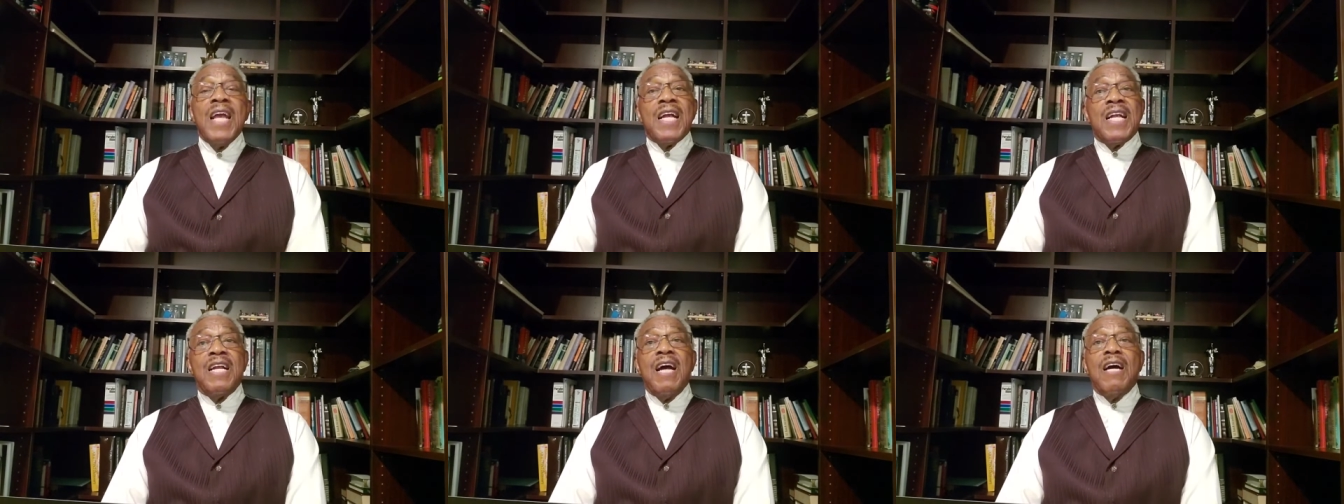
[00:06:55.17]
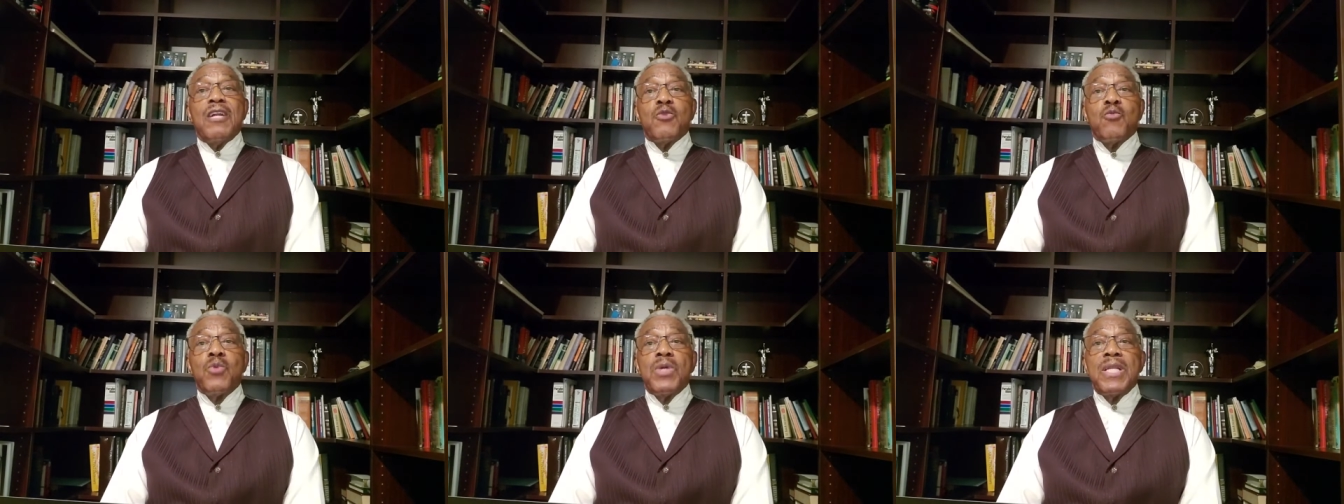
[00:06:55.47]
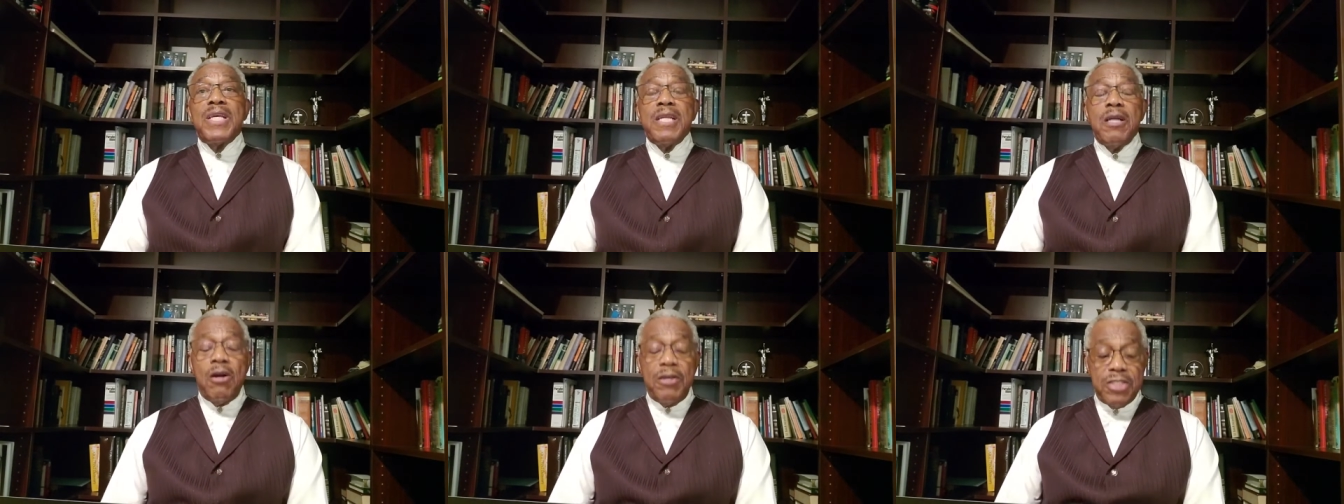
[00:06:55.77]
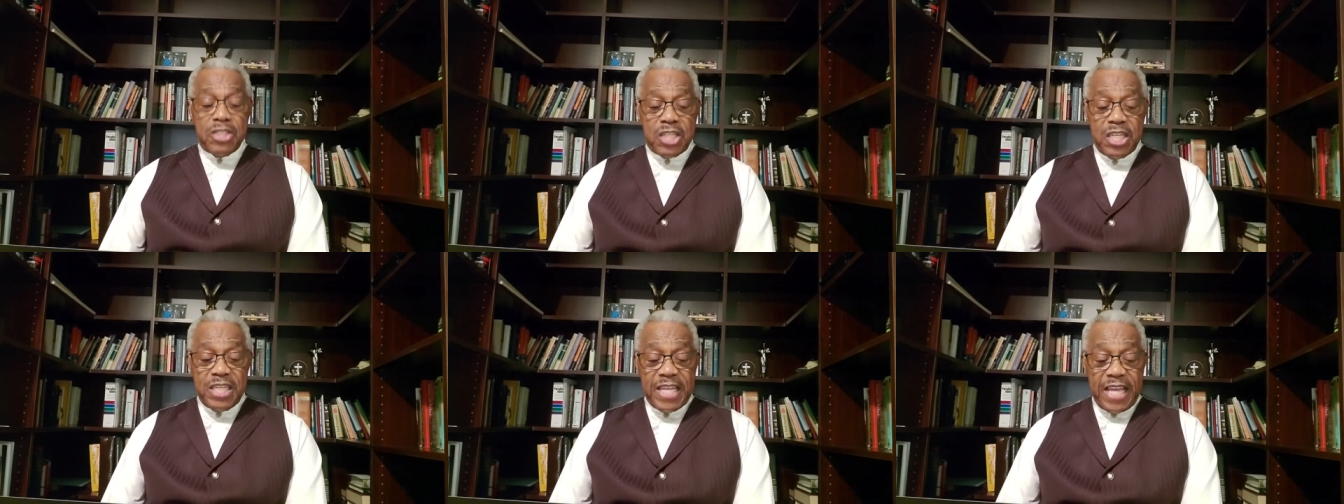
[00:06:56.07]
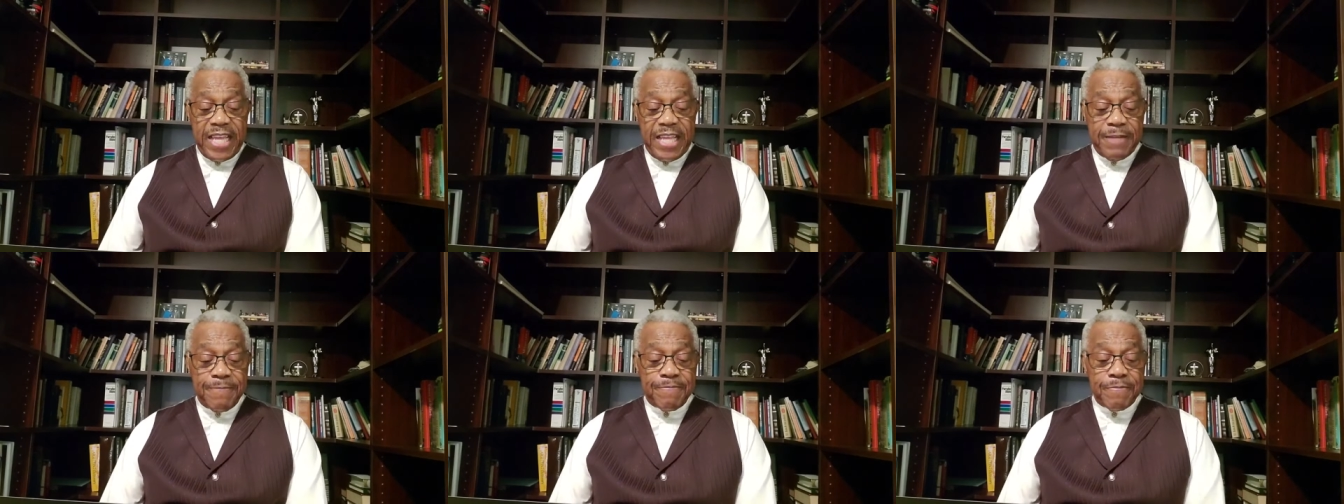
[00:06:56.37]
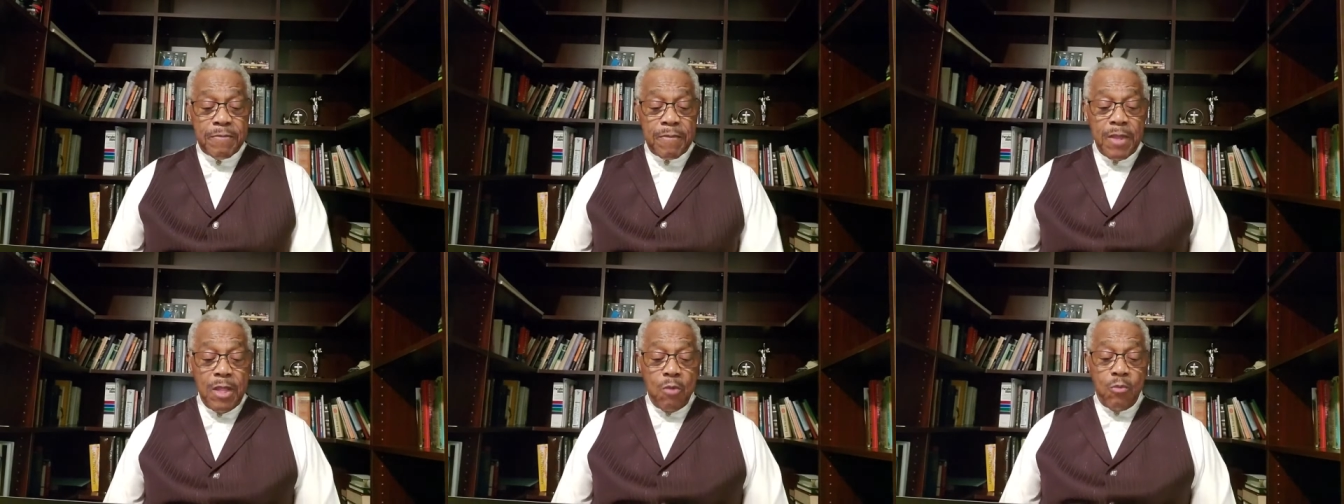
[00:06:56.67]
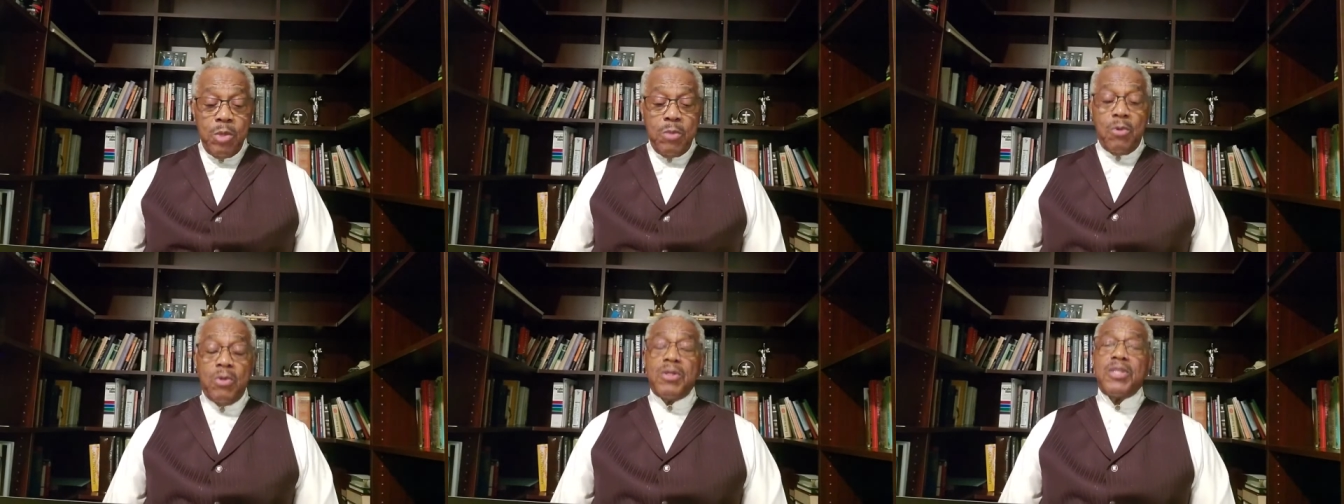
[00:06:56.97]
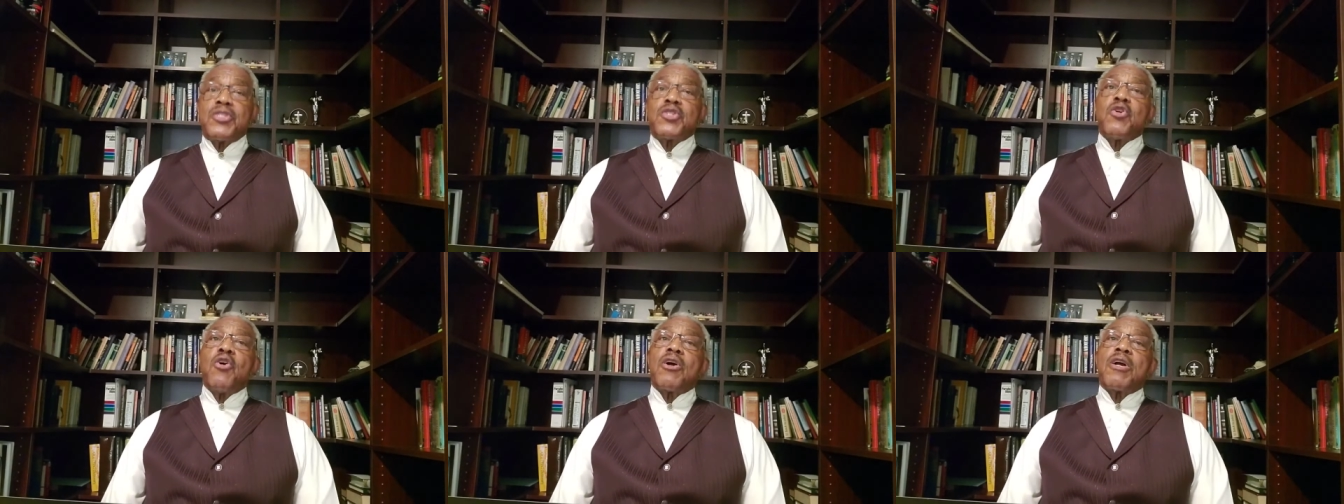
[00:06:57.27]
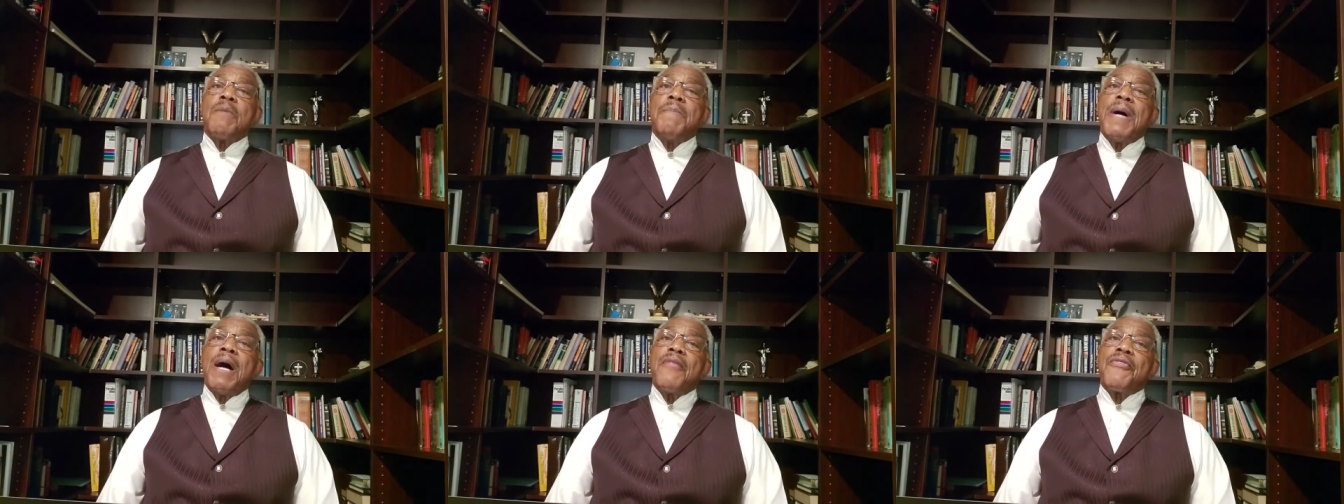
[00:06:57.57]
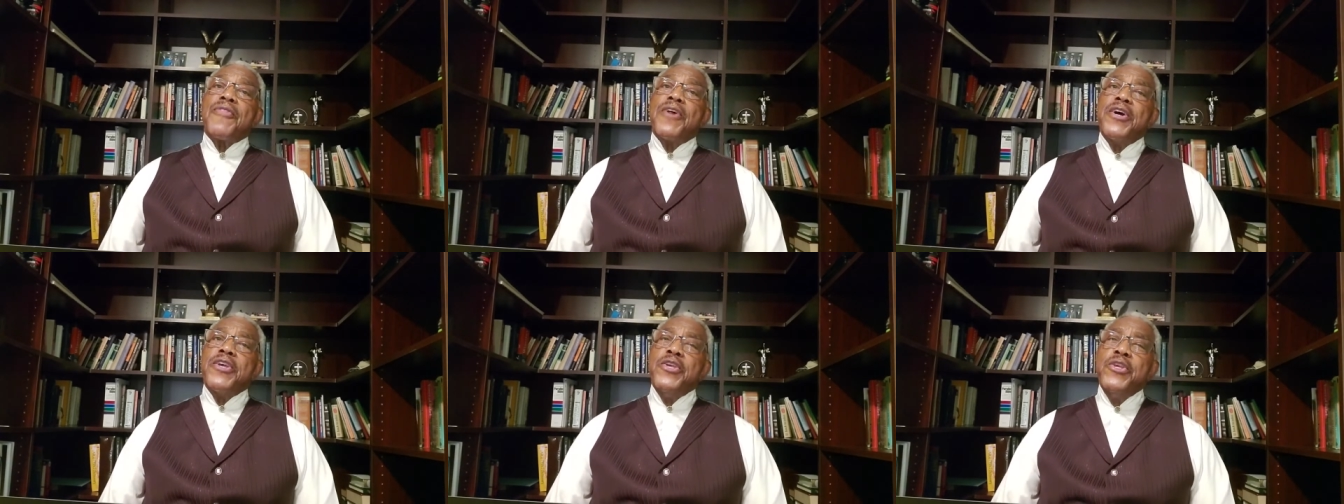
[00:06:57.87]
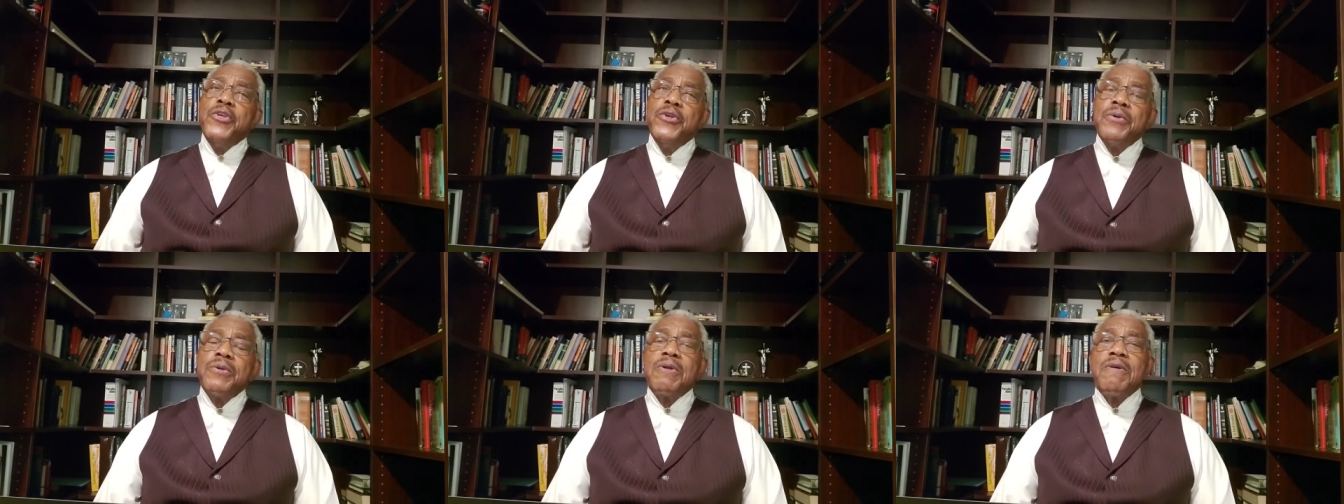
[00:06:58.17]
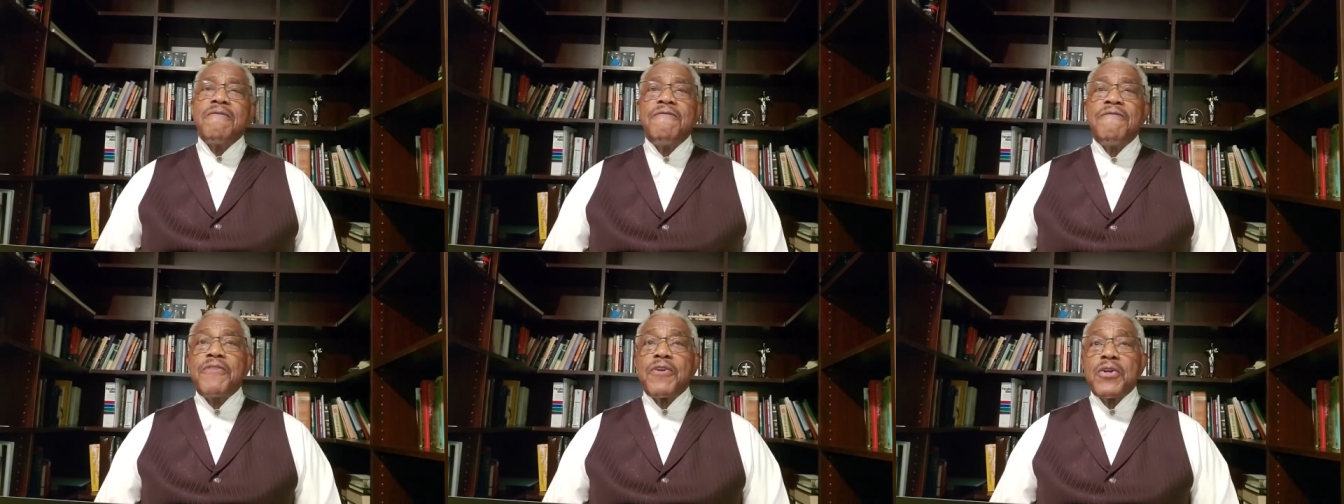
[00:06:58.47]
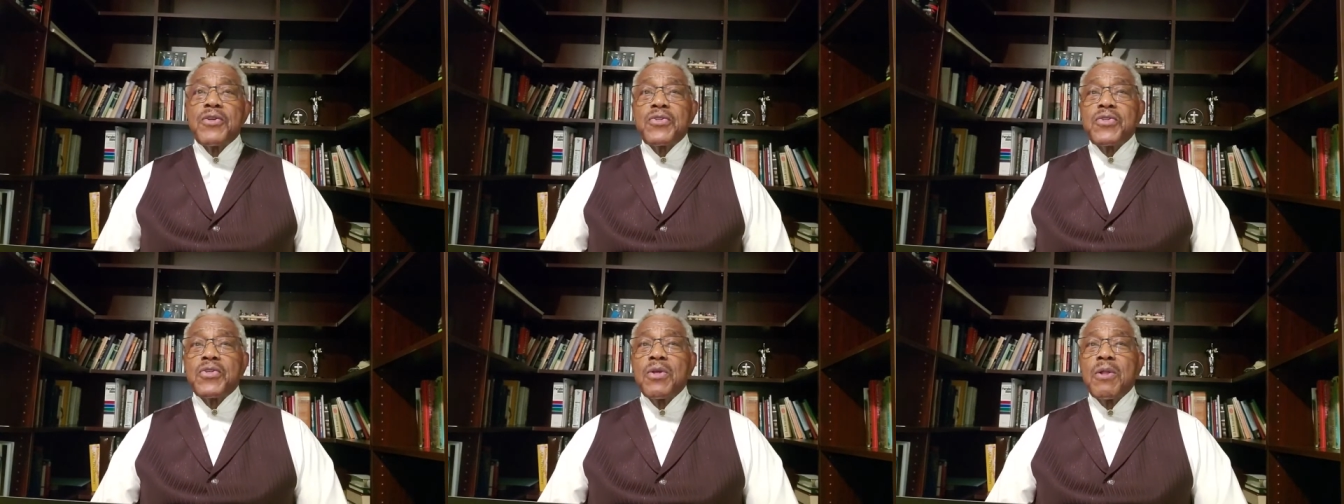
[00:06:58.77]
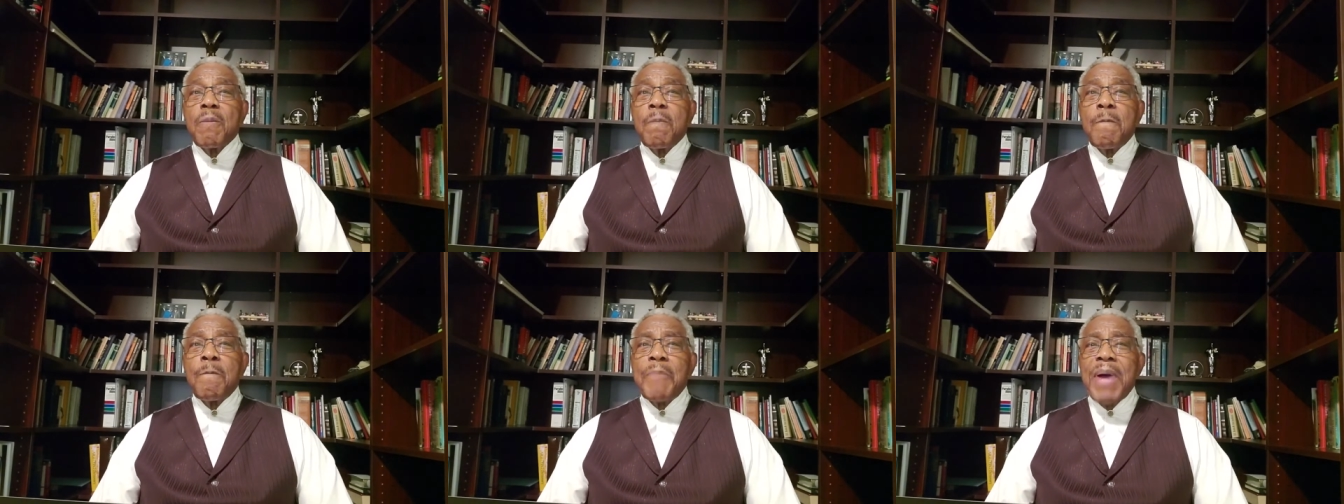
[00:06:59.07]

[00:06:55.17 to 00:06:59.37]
God willing, on tonight, we want to talk about the universal